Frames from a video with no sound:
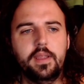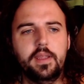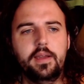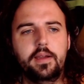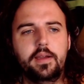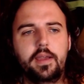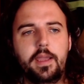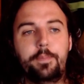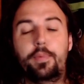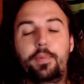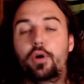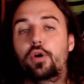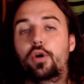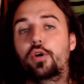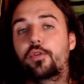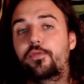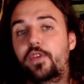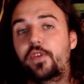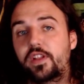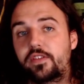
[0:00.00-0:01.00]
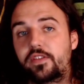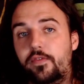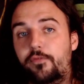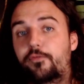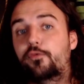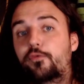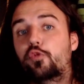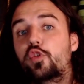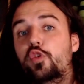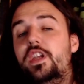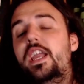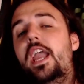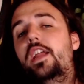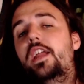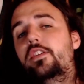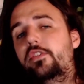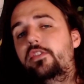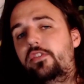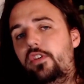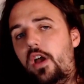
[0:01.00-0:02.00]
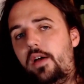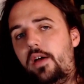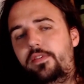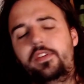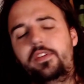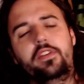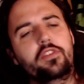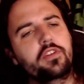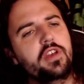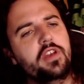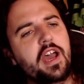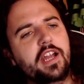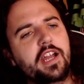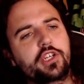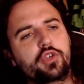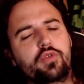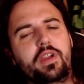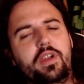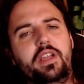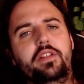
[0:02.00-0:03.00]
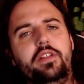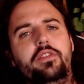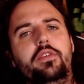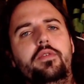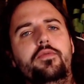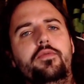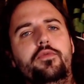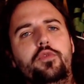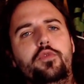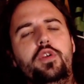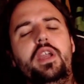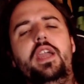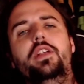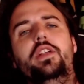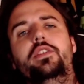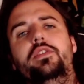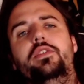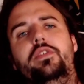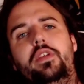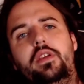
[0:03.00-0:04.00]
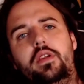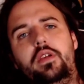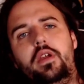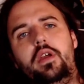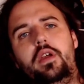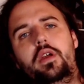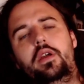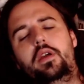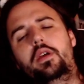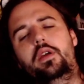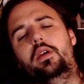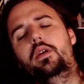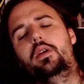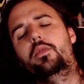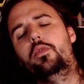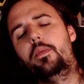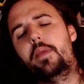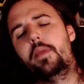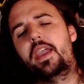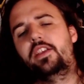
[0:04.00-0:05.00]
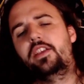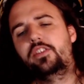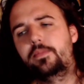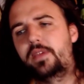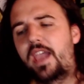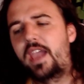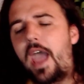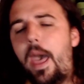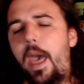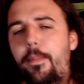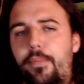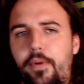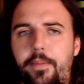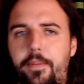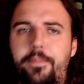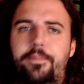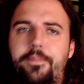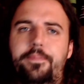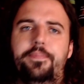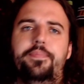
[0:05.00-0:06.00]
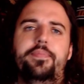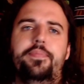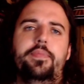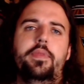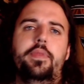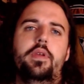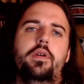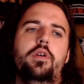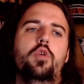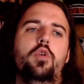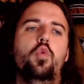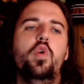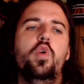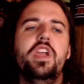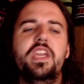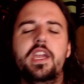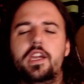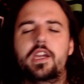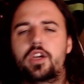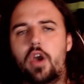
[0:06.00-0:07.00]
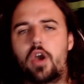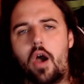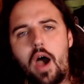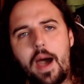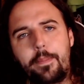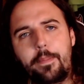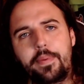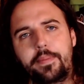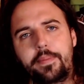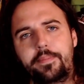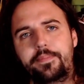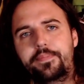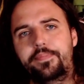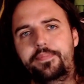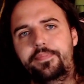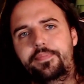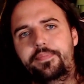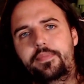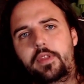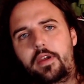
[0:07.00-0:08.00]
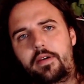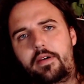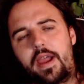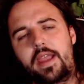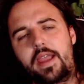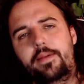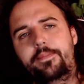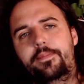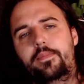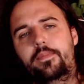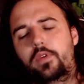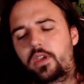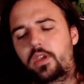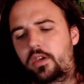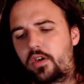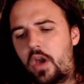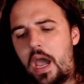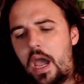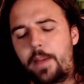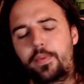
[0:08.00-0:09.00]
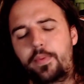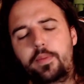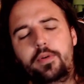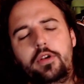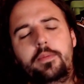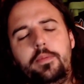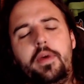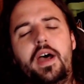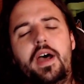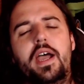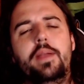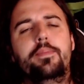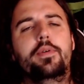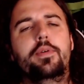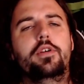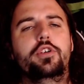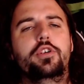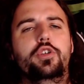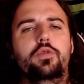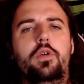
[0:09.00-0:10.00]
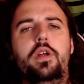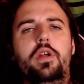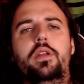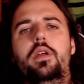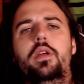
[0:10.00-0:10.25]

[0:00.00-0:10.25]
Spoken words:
a perfect free agency offseason, not trades, free agency. We make some cap room. We get Kopp. All right? We get Kopp. We put him behind Bergeron.